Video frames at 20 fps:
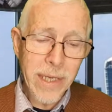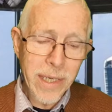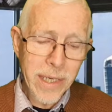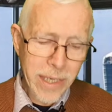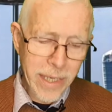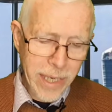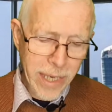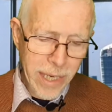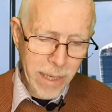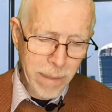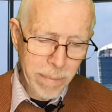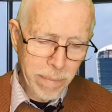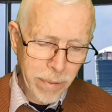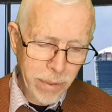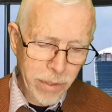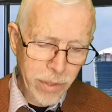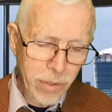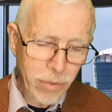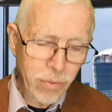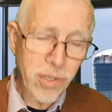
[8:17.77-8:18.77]
keep
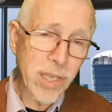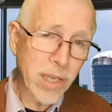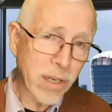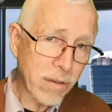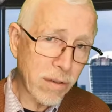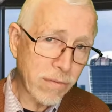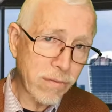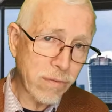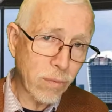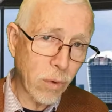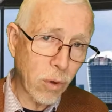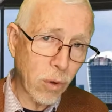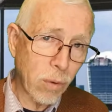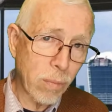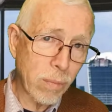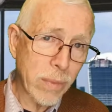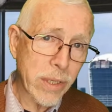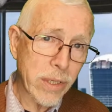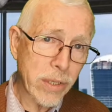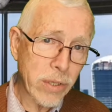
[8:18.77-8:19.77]
yourself
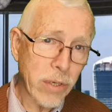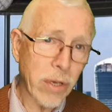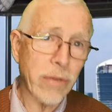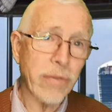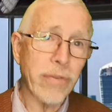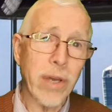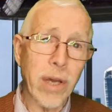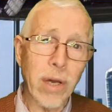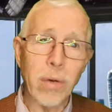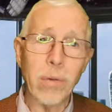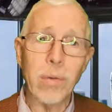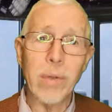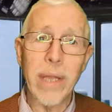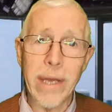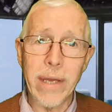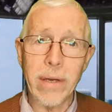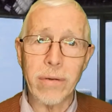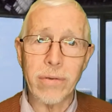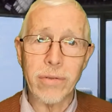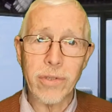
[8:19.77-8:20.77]
warm, not the whole
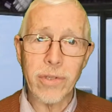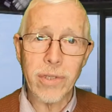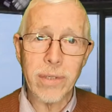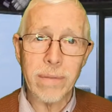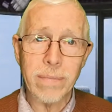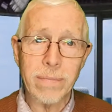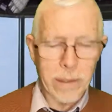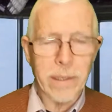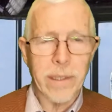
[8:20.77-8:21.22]
house.